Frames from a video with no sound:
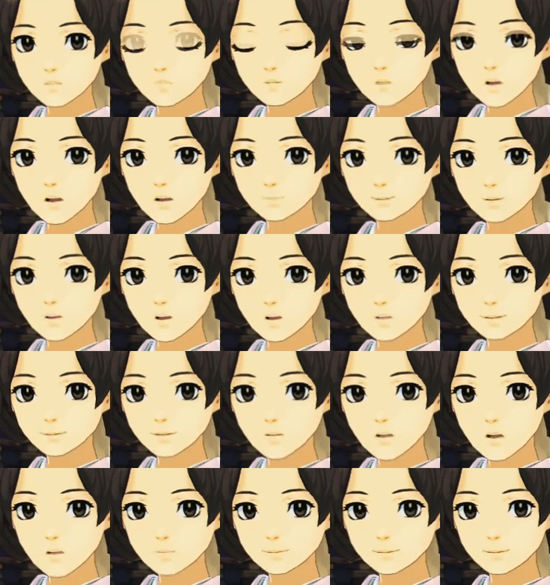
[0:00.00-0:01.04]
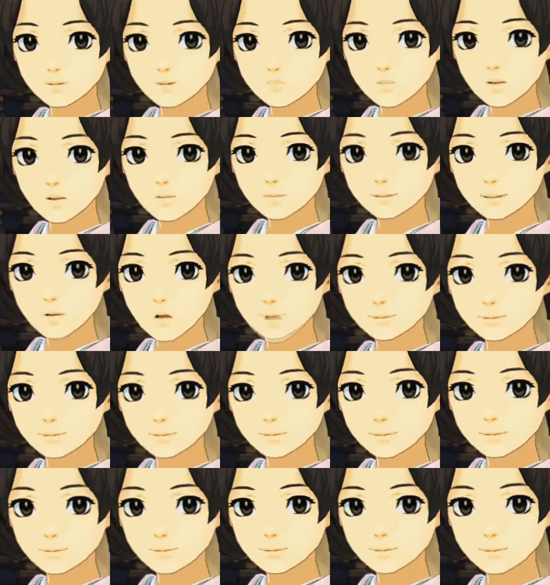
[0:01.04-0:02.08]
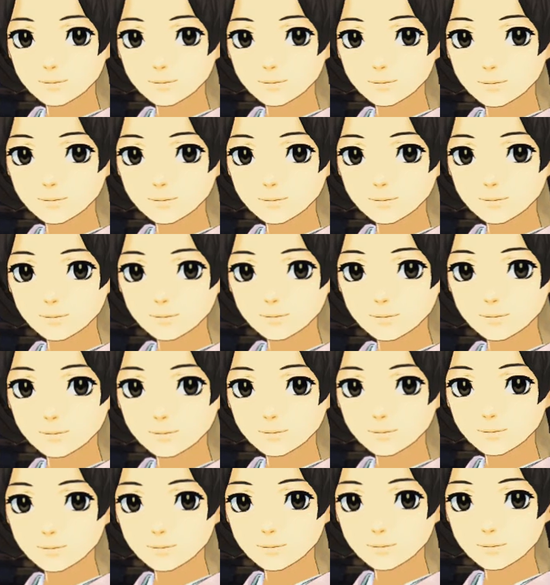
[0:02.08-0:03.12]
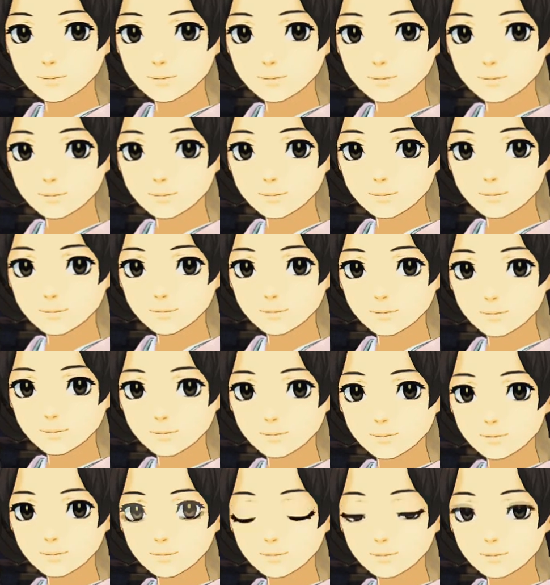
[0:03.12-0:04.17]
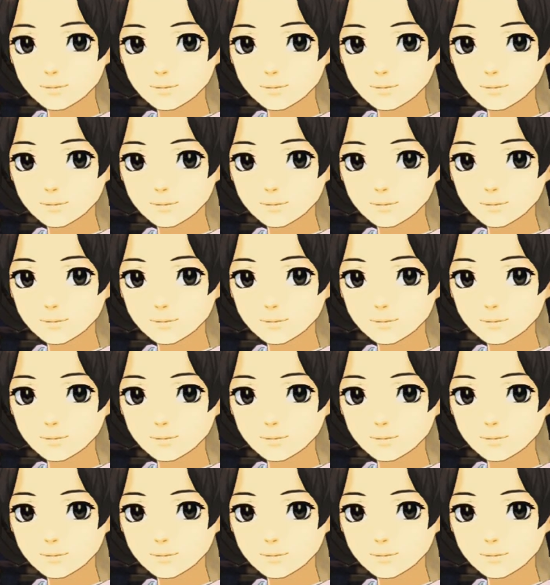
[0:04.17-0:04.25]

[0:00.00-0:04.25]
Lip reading: And that seems to be wedged into a crevice between the mountain of books on the other side.